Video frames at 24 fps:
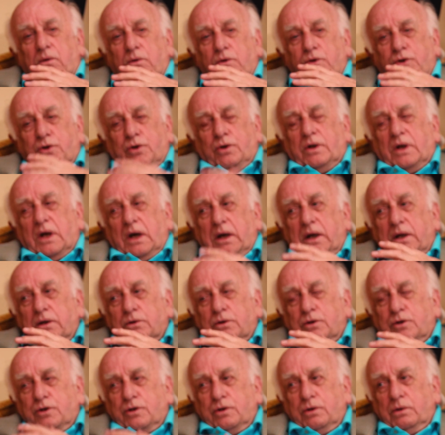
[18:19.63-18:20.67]
Should I or
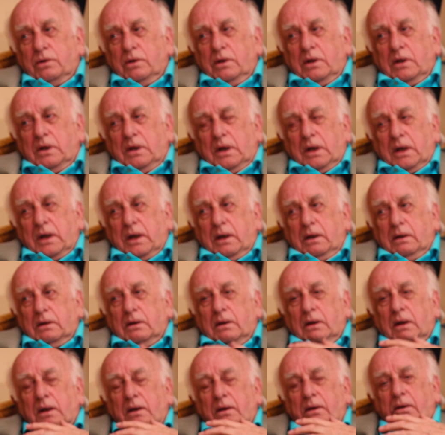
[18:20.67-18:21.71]
shouldn't I?
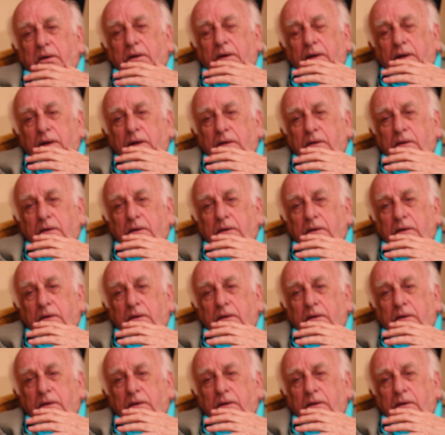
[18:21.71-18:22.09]
And